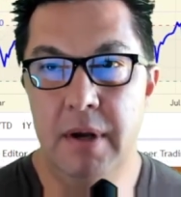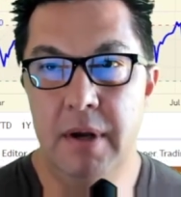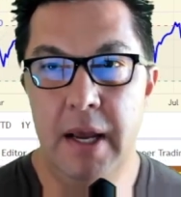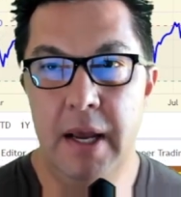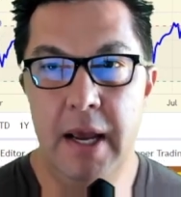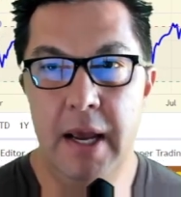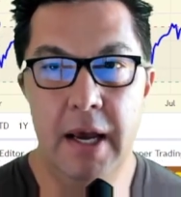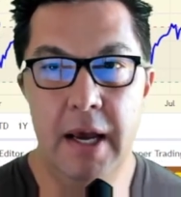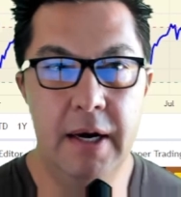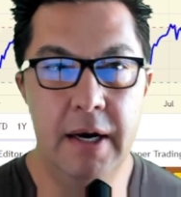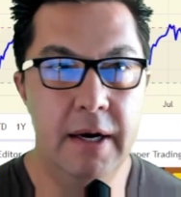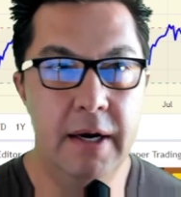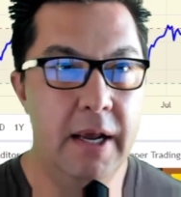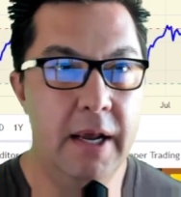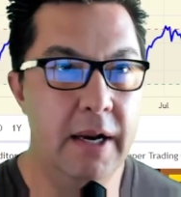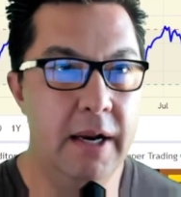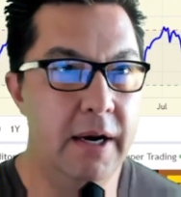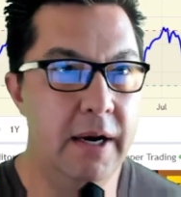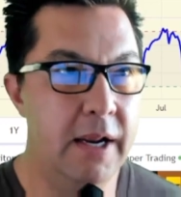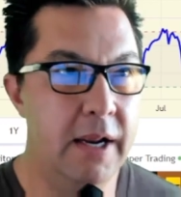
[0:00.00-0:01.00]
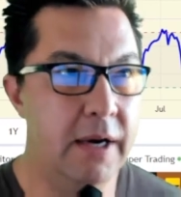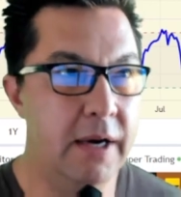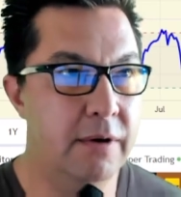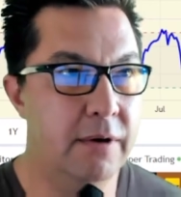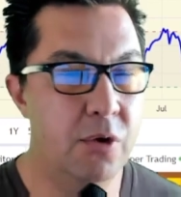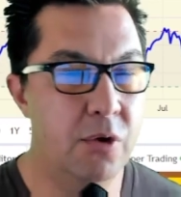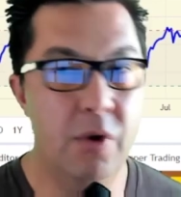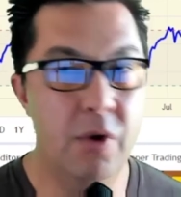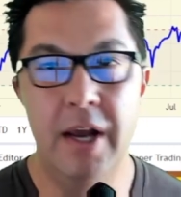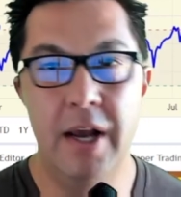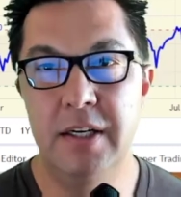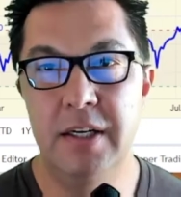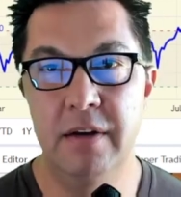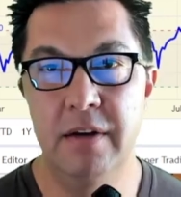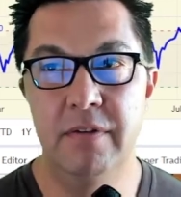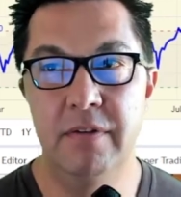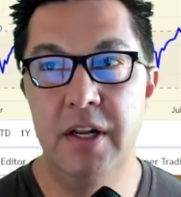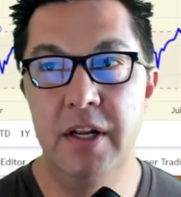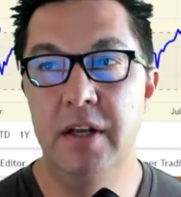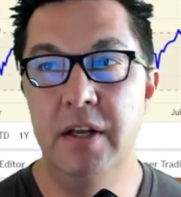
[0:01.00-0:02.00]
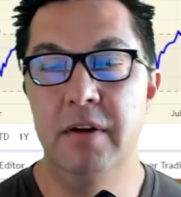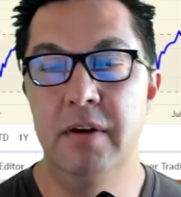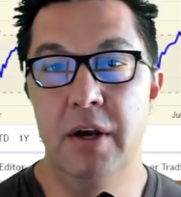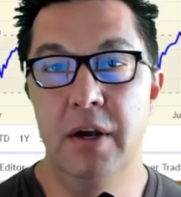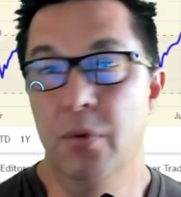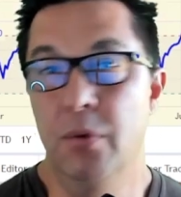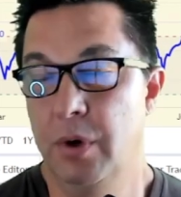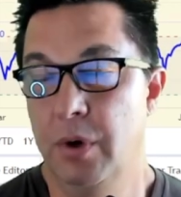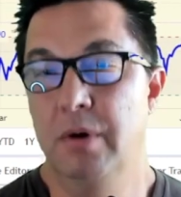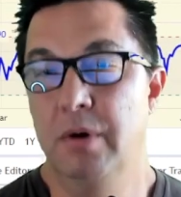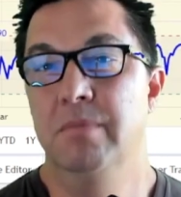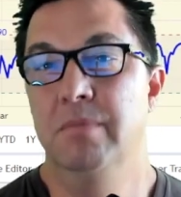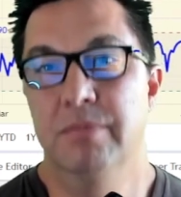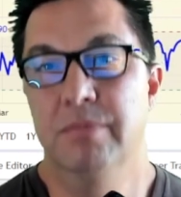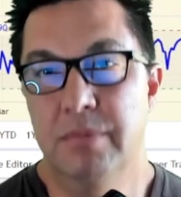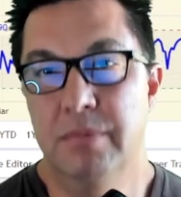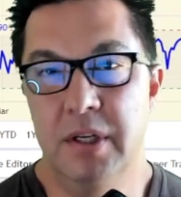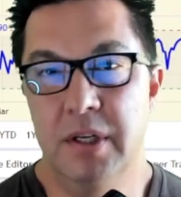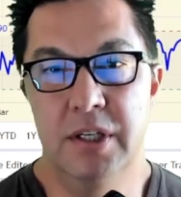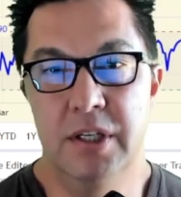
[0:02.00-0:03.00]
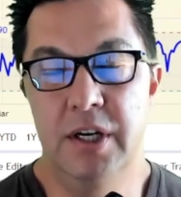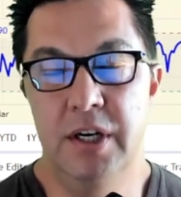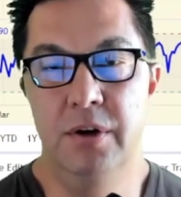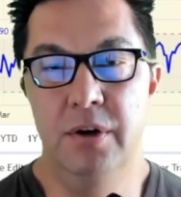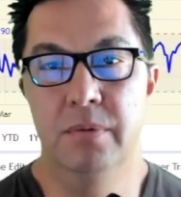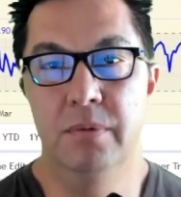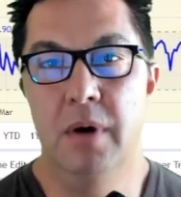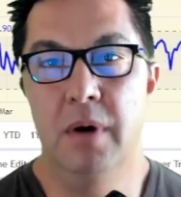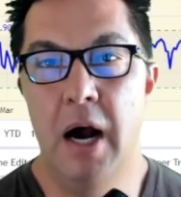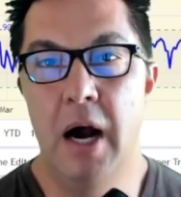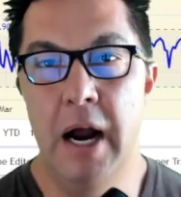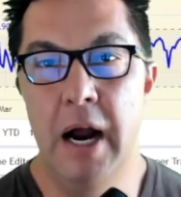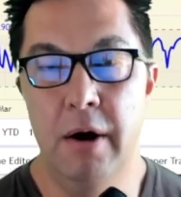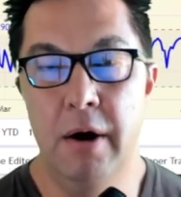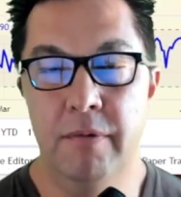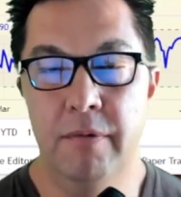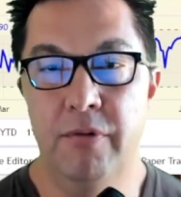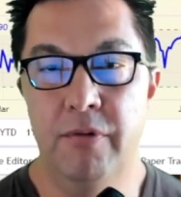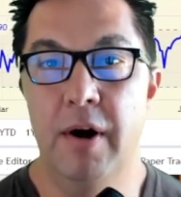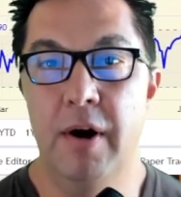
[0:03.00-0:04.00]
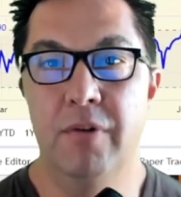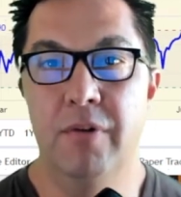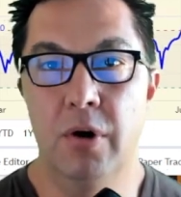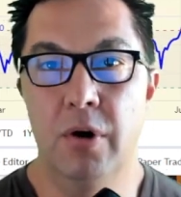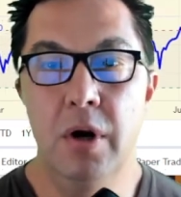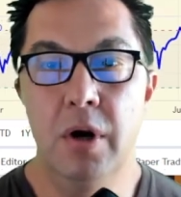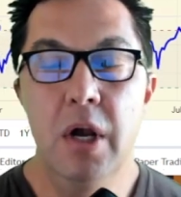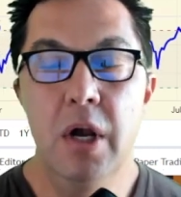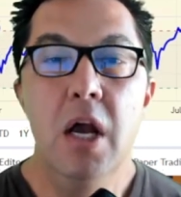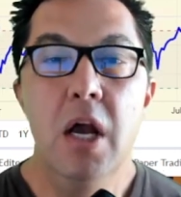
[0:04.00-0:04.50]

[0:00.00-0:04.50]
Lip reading: and creativity, it will continue higher forever.